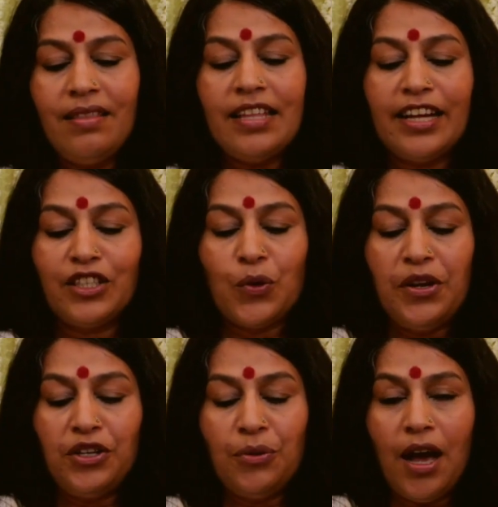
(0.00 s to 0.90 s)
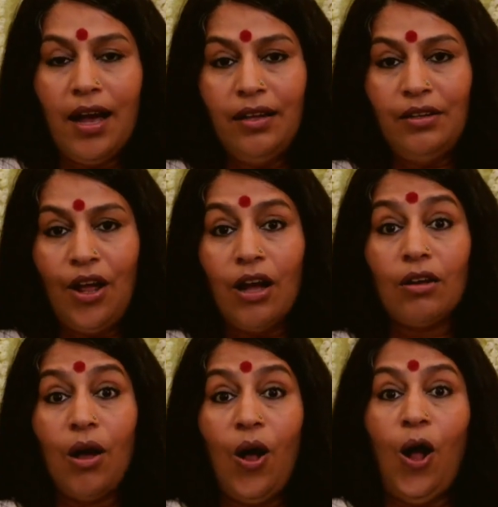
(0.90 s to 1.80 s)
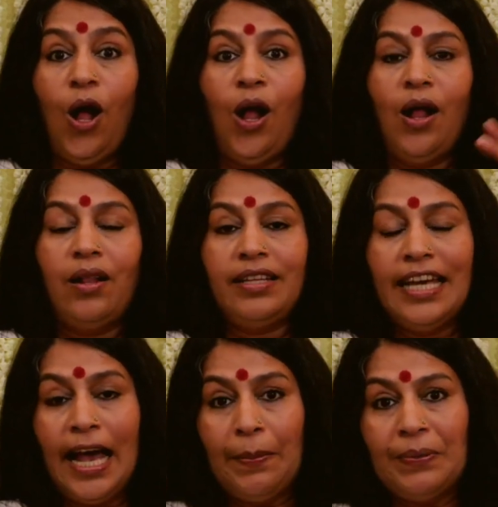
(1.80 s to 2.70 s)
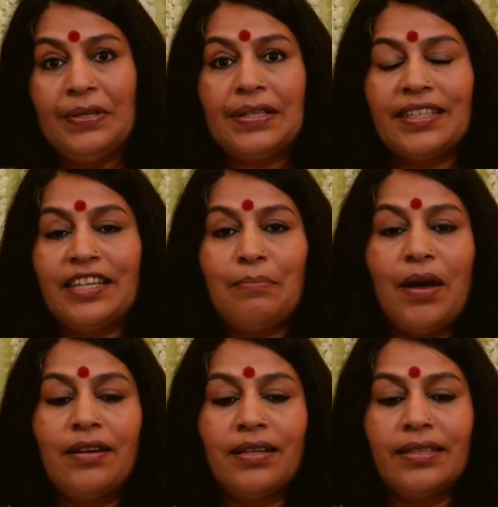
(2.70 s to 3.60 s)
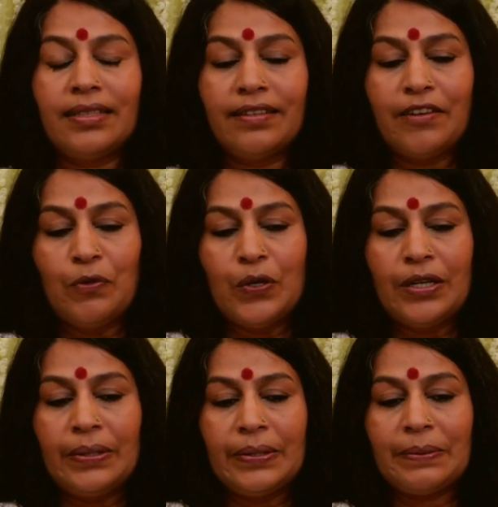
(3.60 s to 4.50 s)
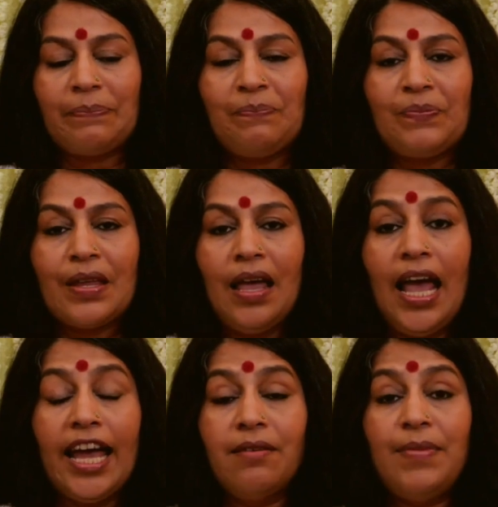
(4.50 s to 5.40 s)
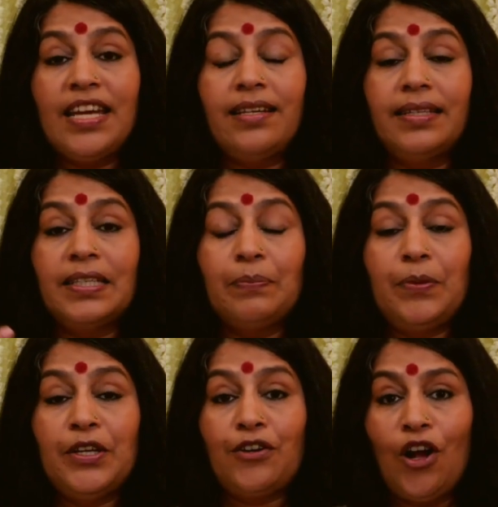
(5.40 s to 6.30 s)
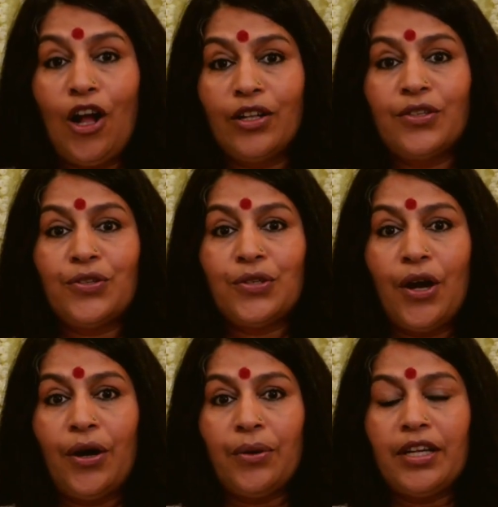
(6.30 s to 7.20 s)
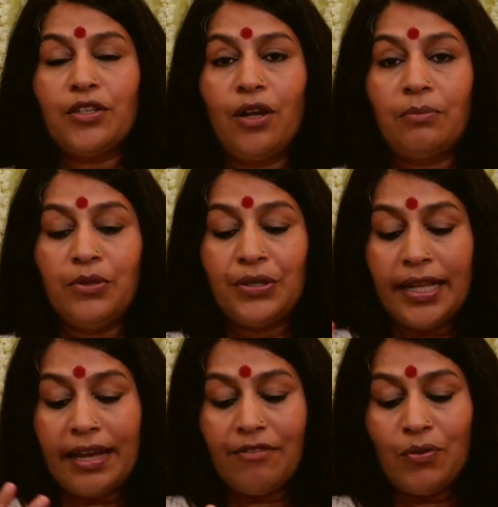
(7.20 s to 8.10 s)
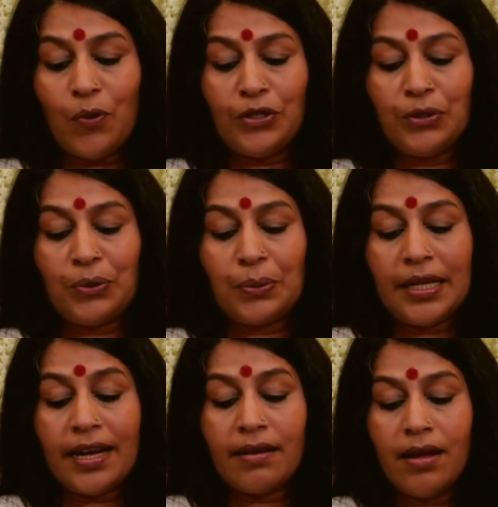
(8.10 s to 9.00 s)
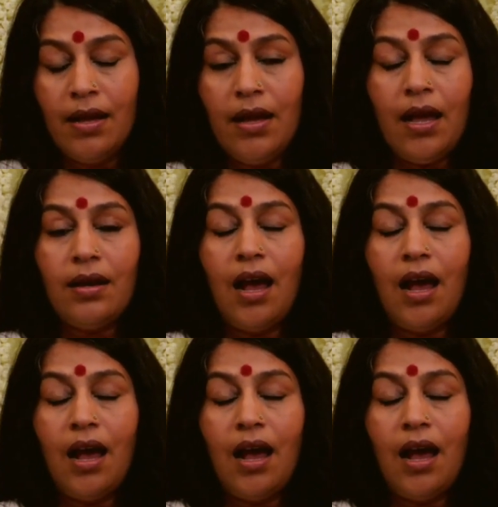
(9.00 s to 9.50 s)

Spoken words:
that's going to unlock all the happiness and abundance in the world and make disappear all the sorrow. It's almost like we want to create an